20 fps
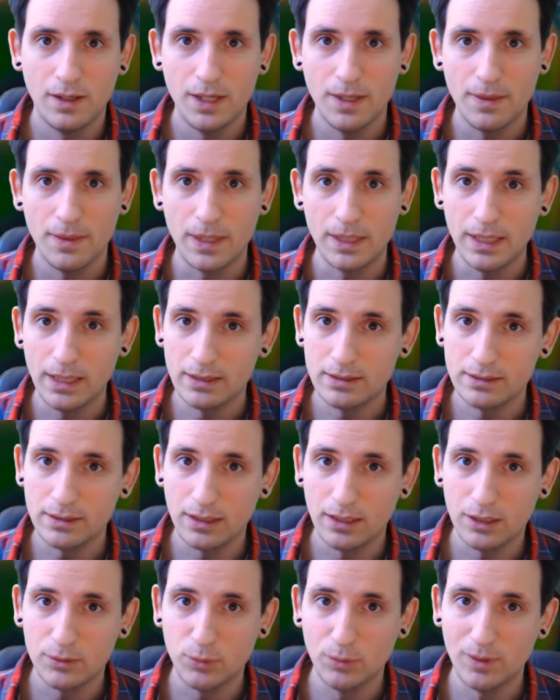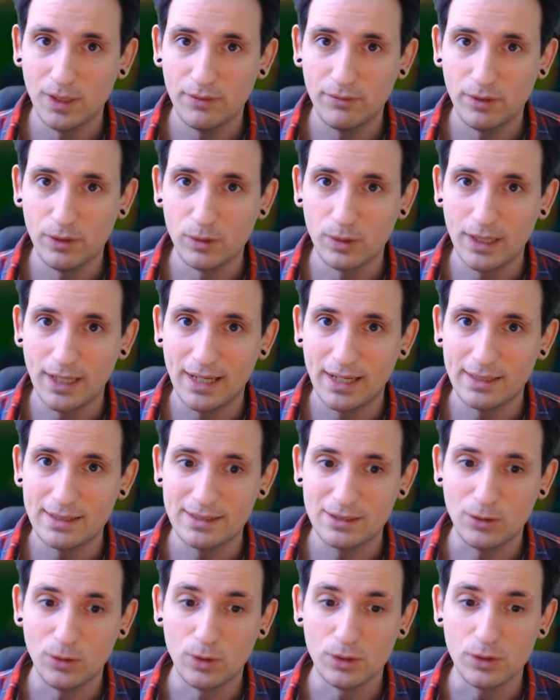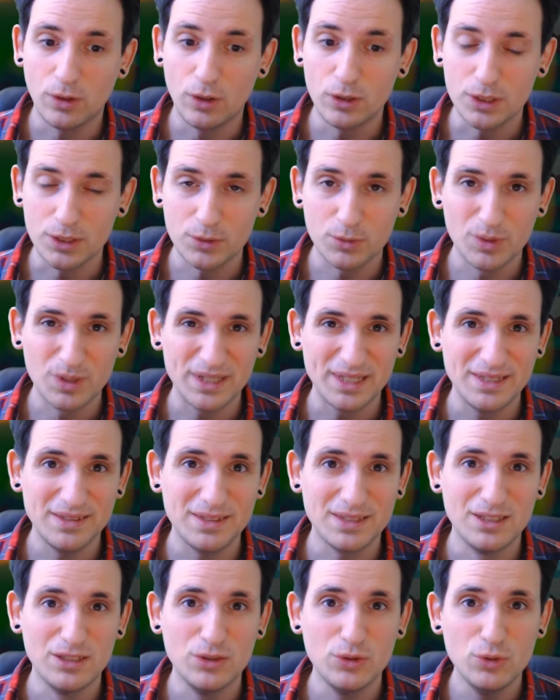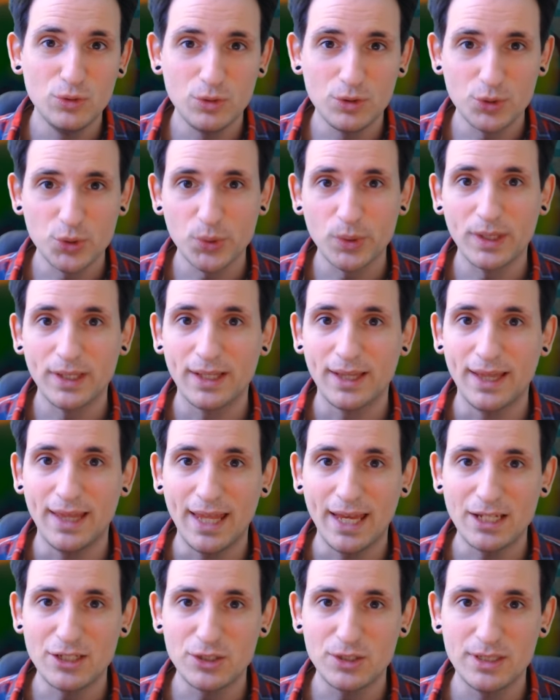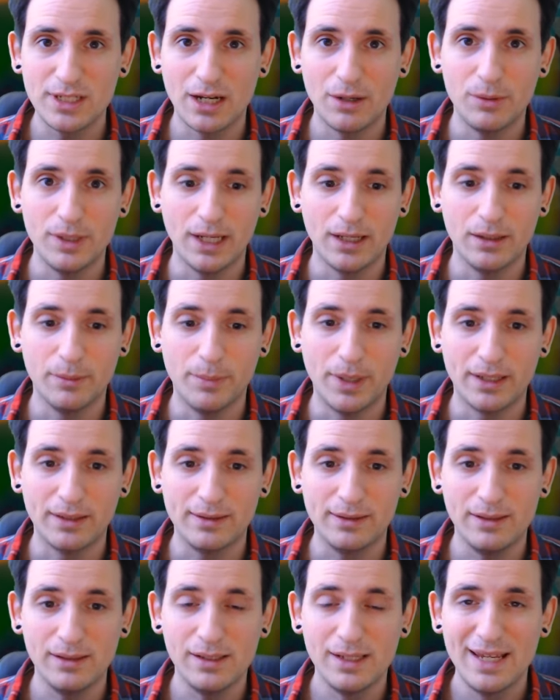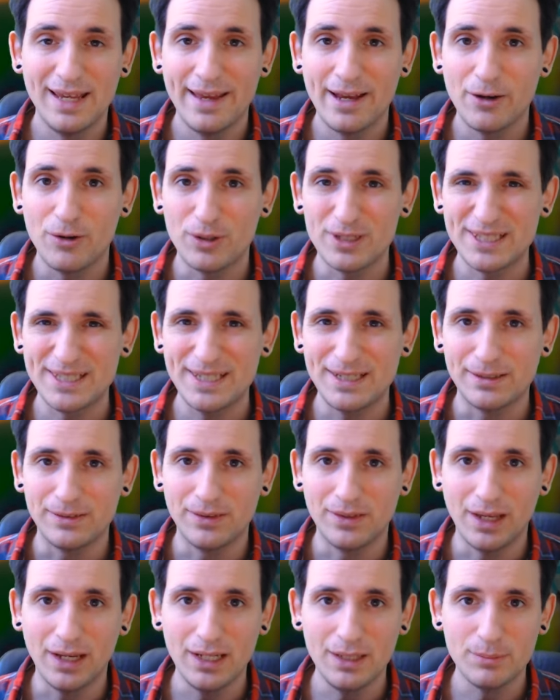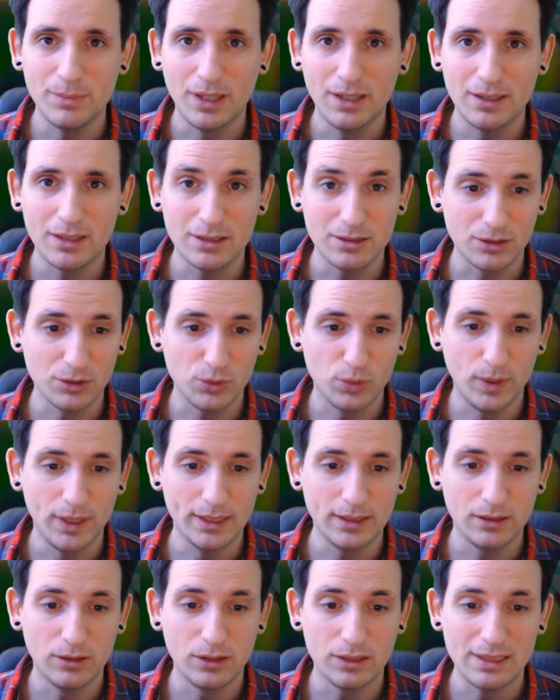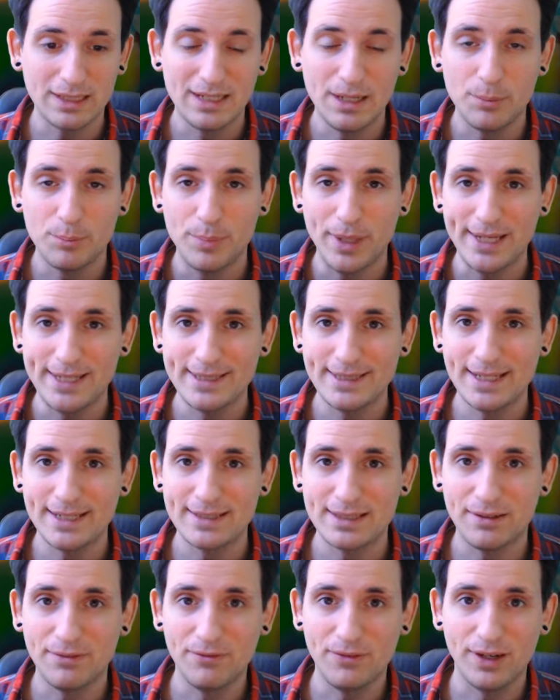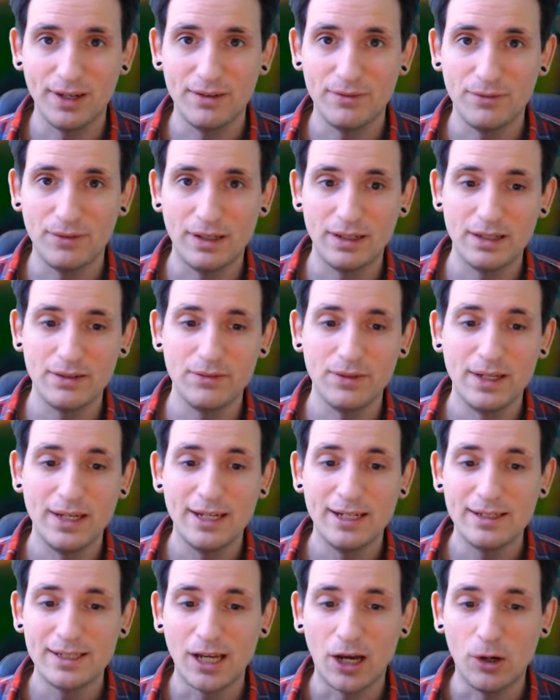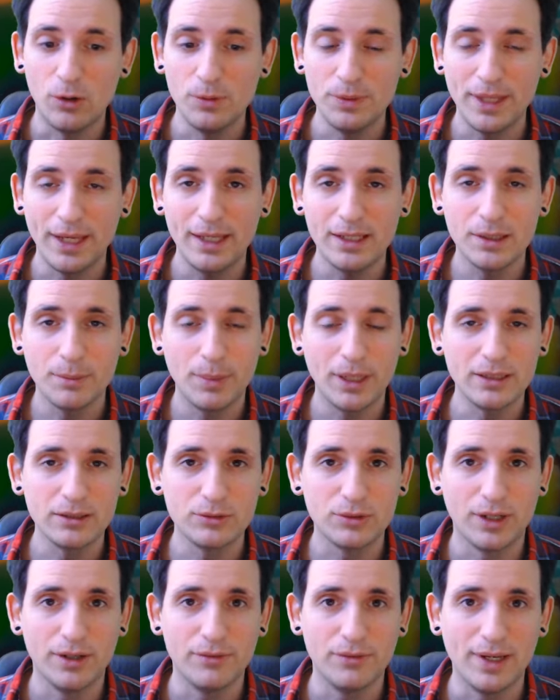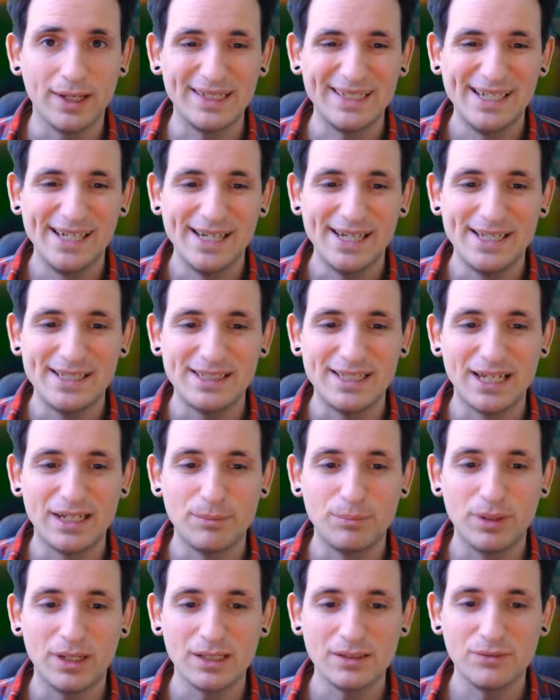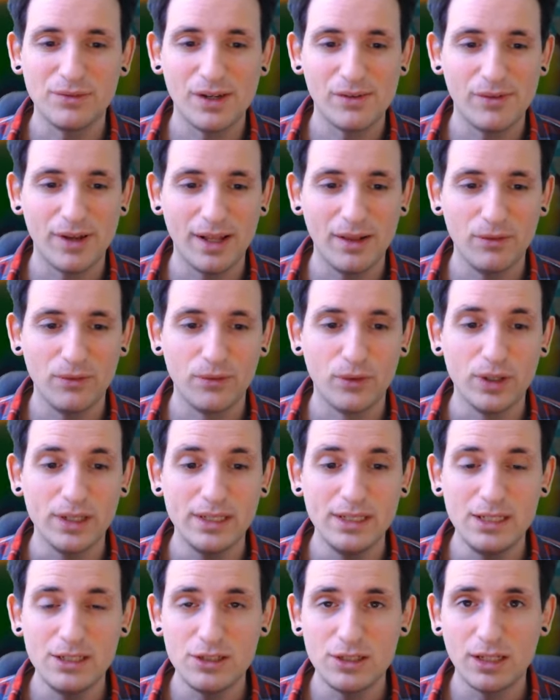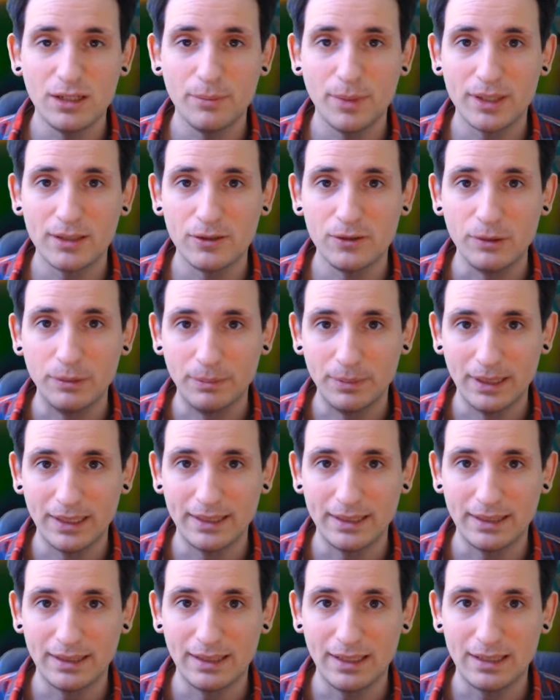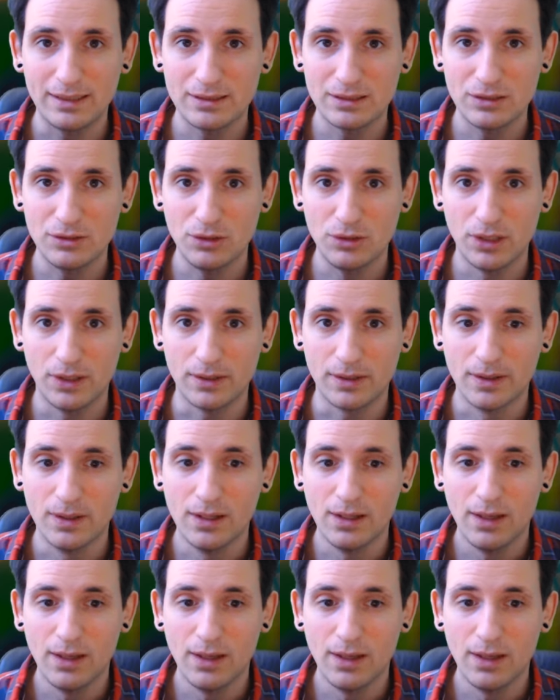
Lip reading: The next card we will have a look at is called Ozruk. It's a neutral legendary elemental, costing 9 mana, so quite a lot. Base stats are 5/5, Taunt and the Battlecry effect is getting +5 health for each elemental you played last turn.